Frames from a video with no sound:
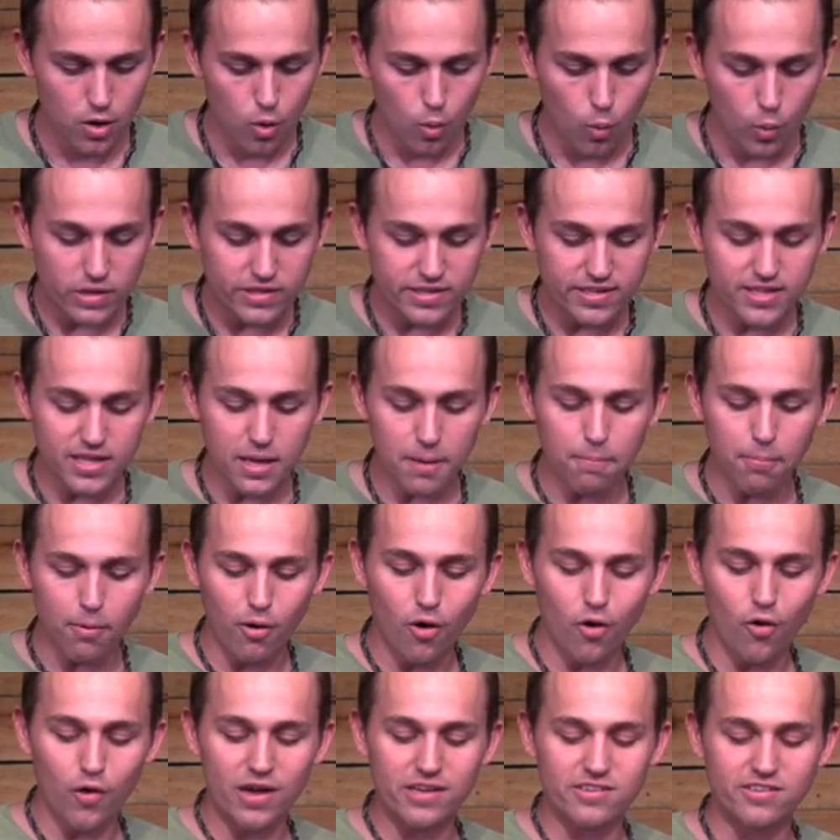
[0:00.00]
we see that
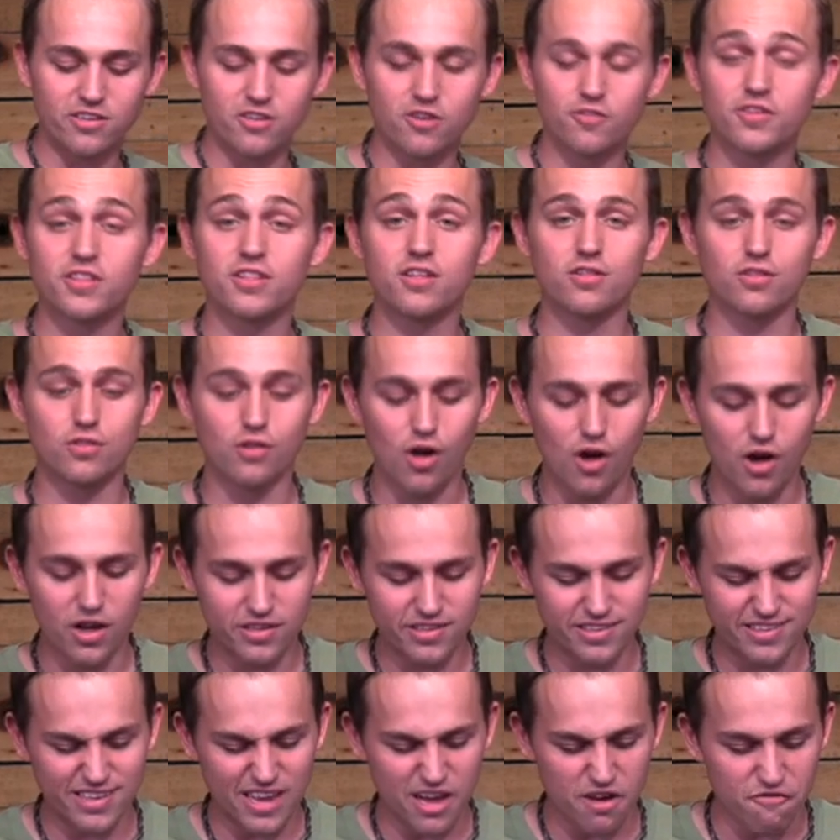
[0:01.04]
Paul has suffered the
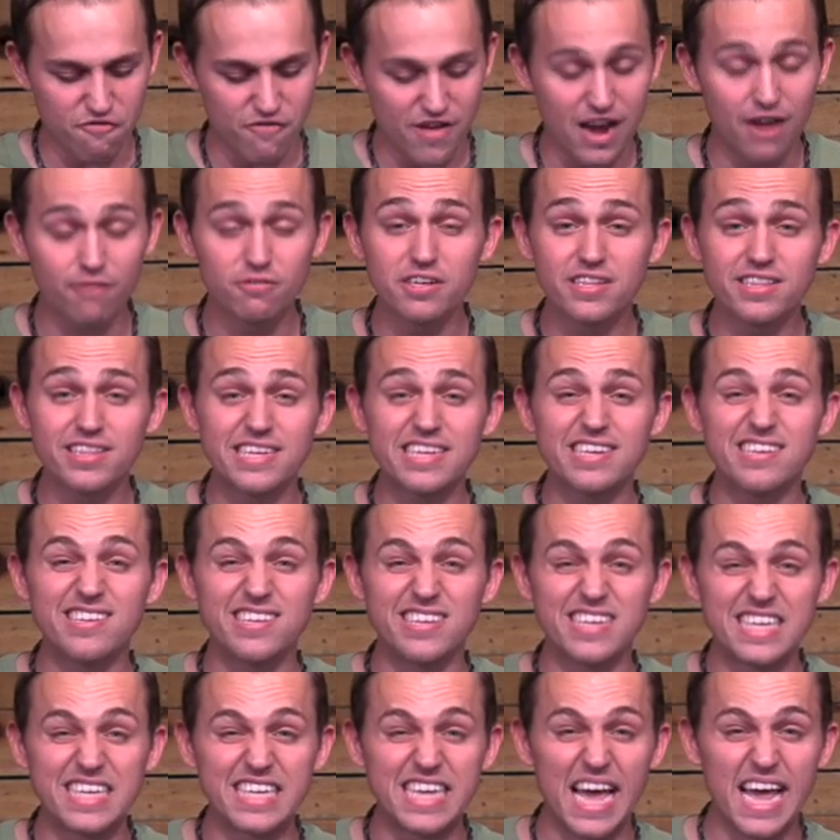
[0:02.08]
loss of everything
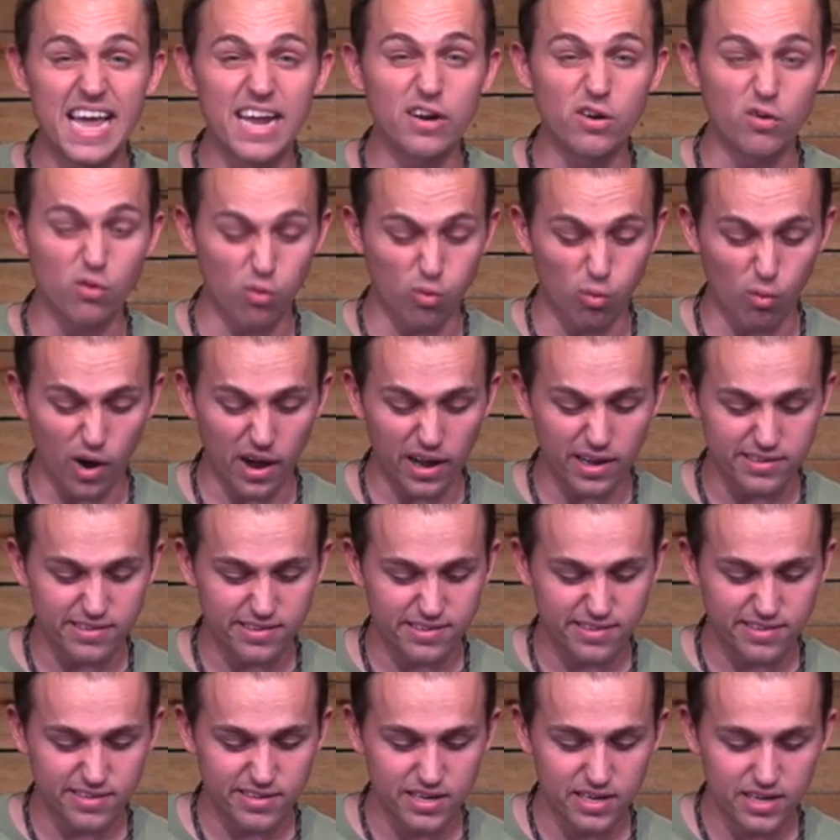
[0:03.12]
to gain
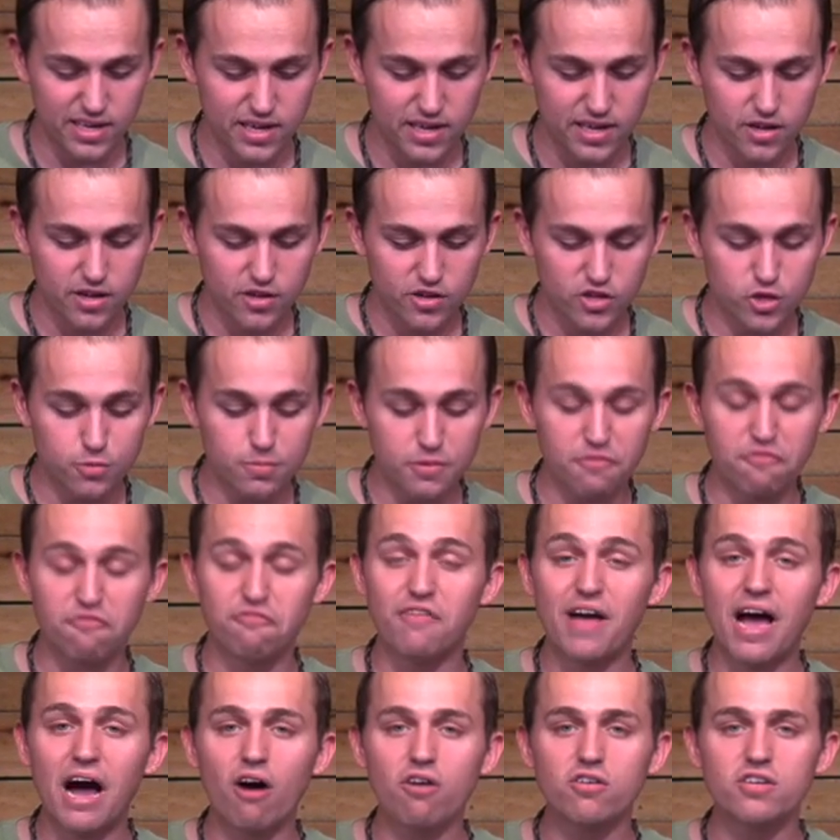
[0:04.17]
Christ, to be
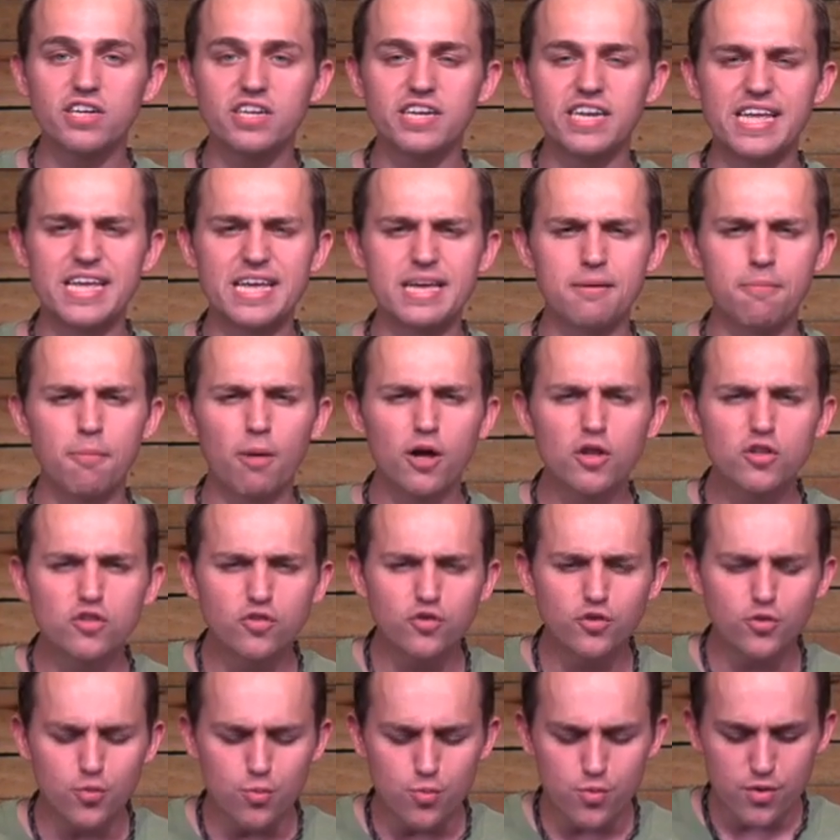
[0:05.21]
found in him,
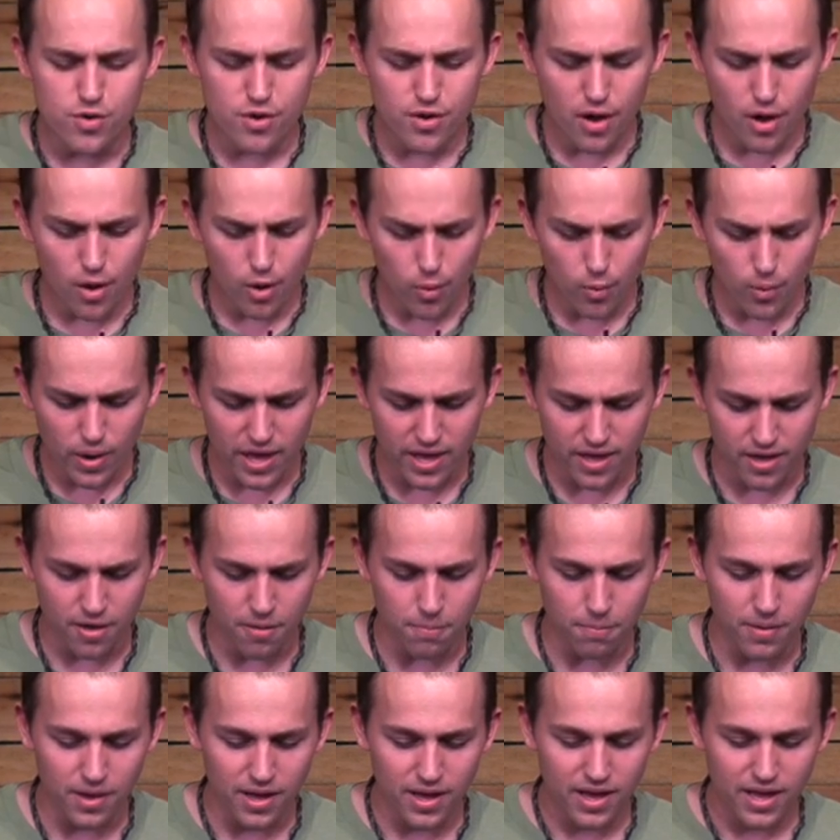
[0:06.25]
to know
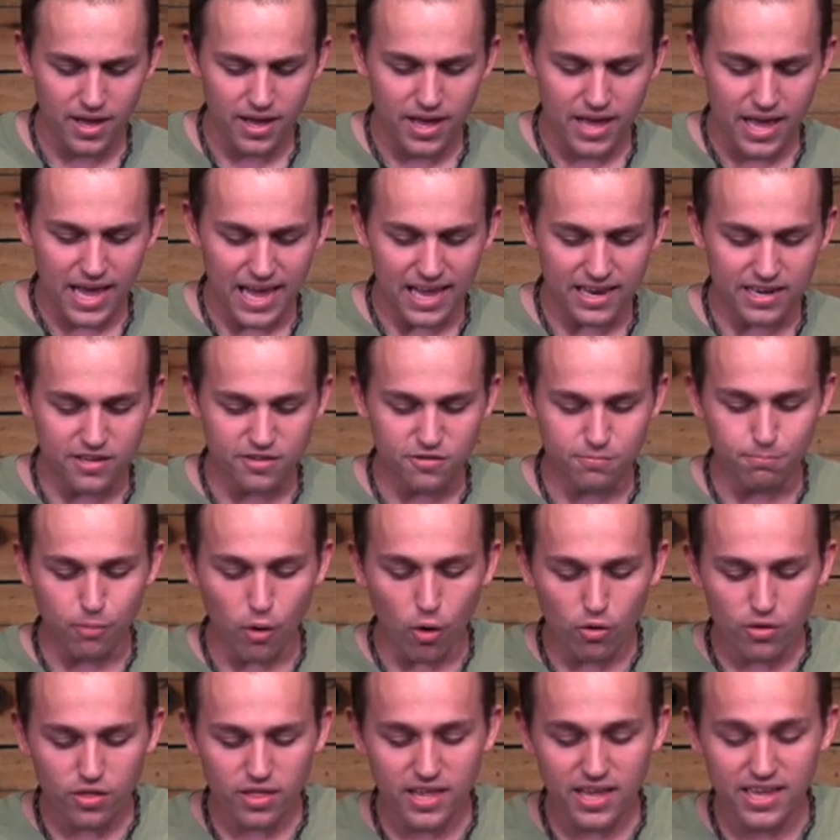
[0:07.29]
him, and in
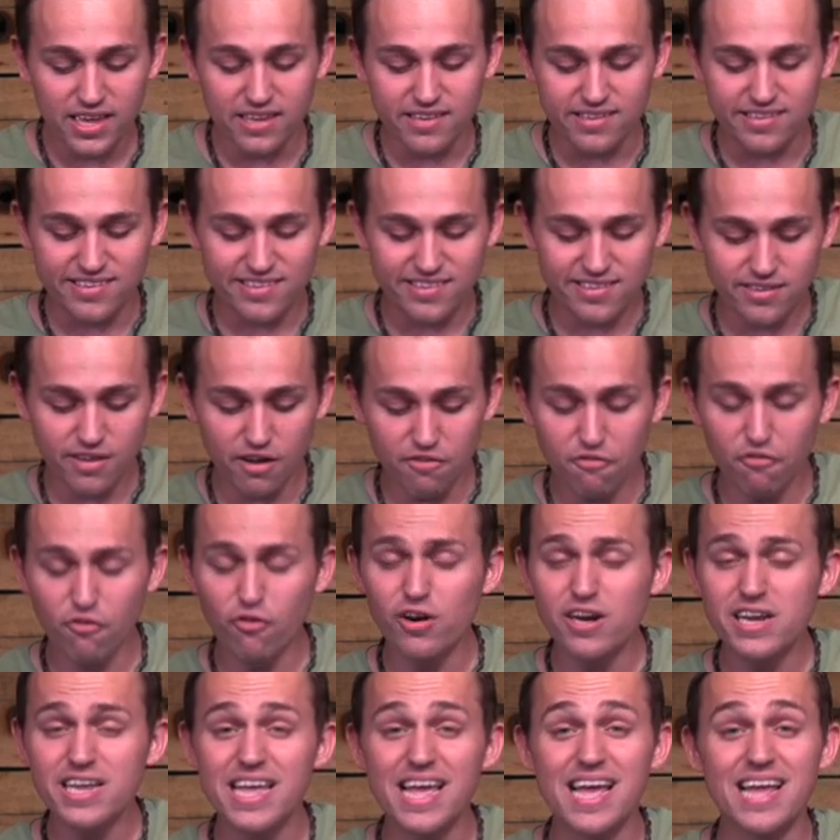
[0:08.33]
both his
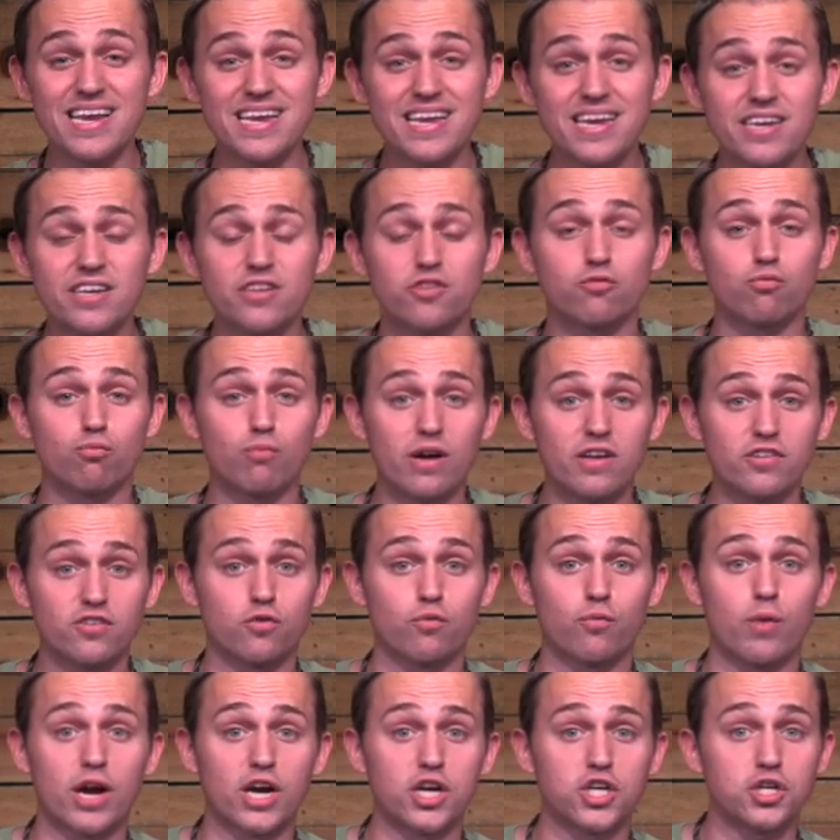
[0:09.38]
suffering and in his
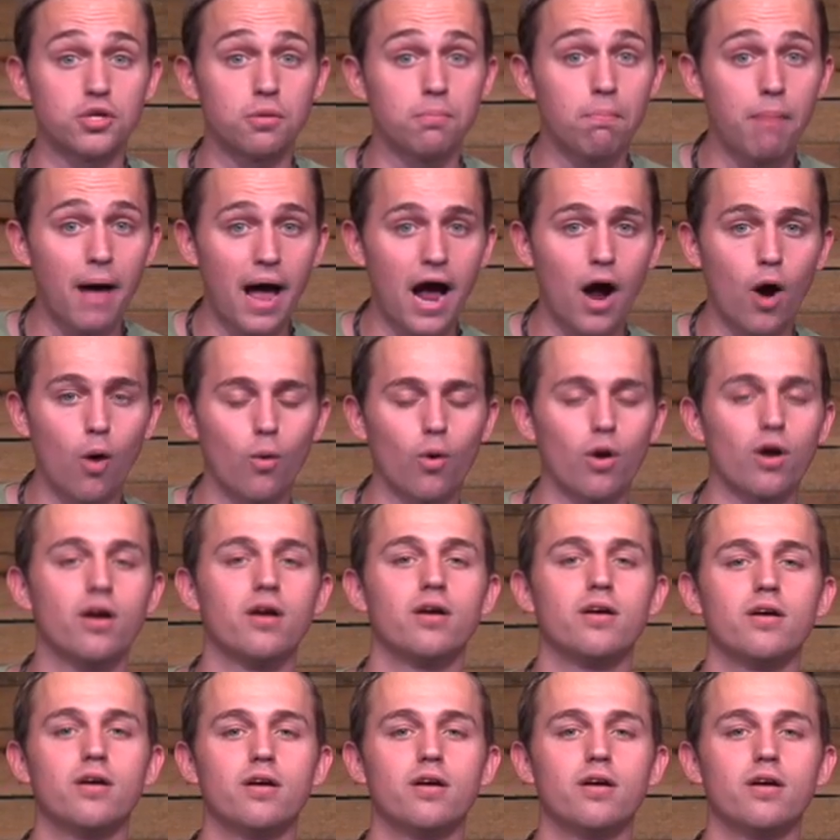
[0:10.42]
resurrection power.